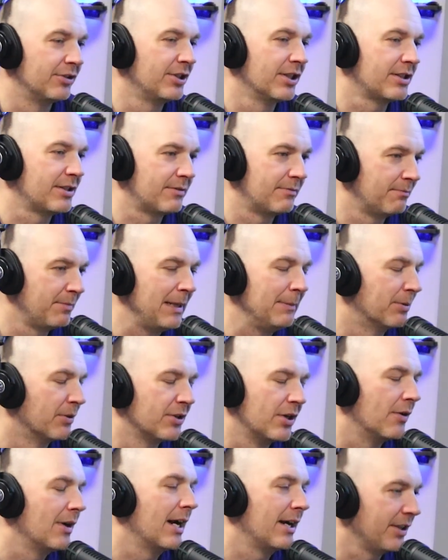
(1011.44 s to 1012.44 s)
just, people
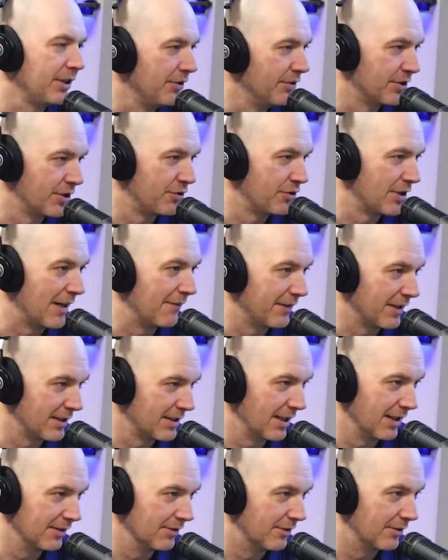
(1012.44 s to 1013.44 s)
know how to use a traffic
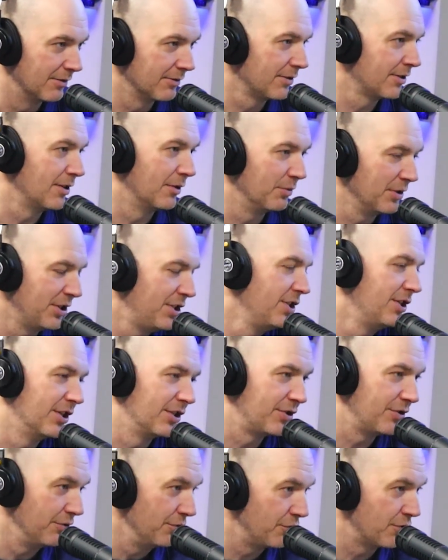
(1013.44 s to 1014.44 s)
signal, so we should
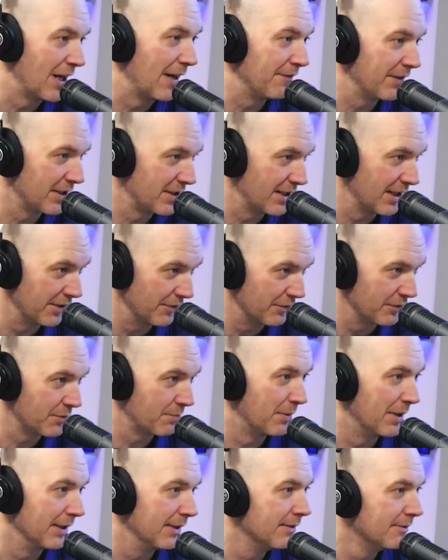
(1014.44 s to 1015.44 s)
just do traffic signals.
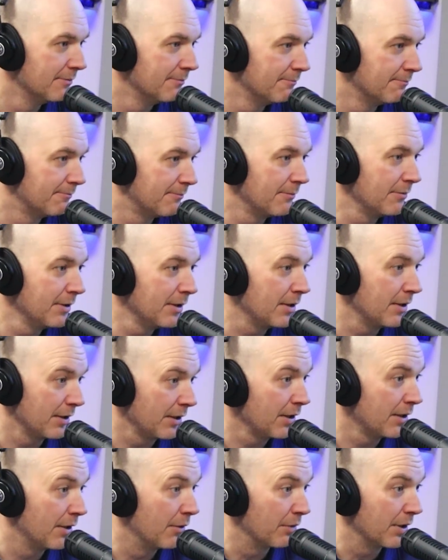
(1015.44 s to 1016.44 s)
But,
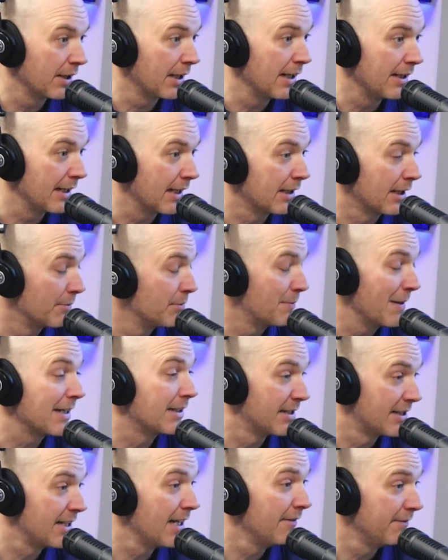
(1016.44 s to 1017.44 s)
again, that comes back
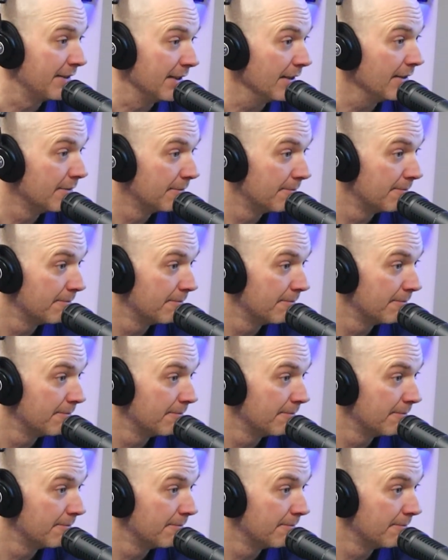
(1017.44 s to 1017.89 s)
to safety.